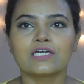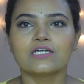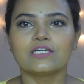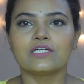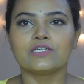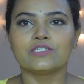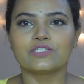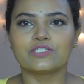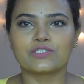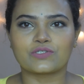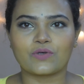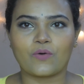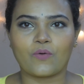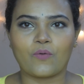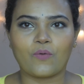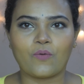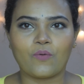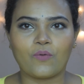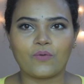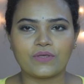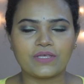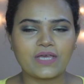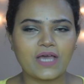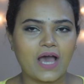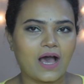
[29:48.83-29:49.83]

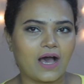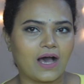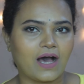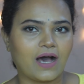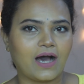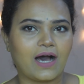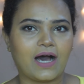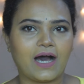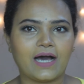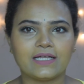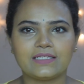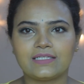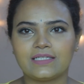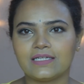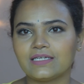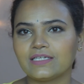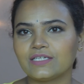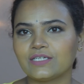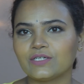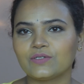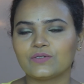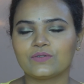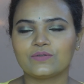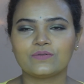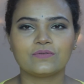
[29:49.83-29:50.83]
So yeah, I think
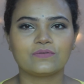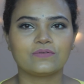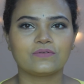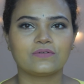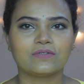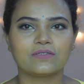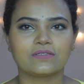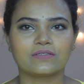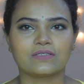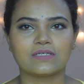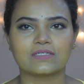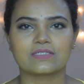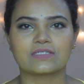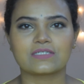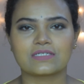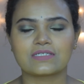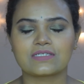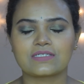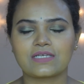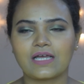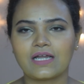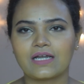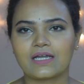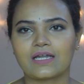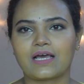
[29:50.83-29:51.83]
this
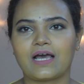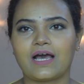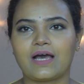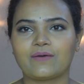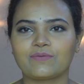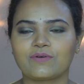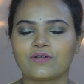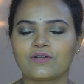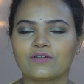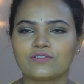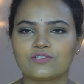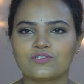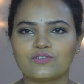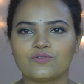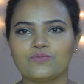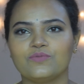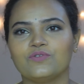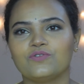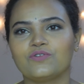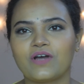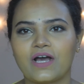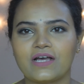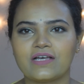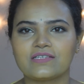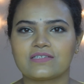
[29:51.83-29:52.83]
is it. I'm gonna zoom
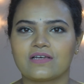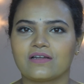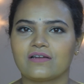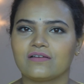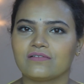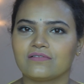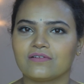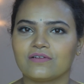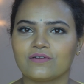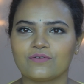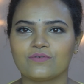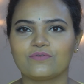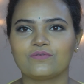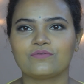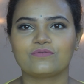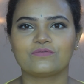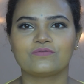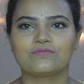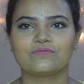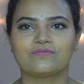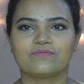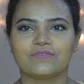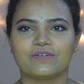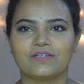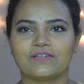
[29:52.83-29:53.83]
you guys, and
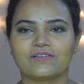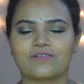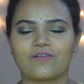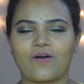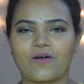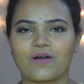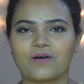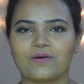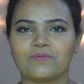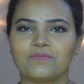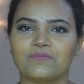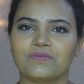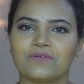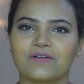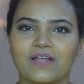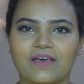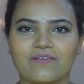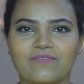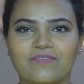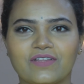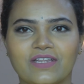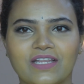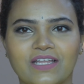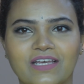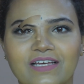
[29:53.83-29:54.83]
we'll talk about
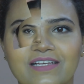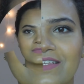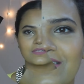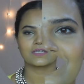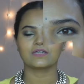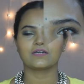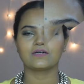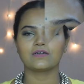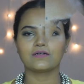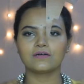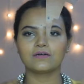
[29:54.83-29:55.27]
everything else.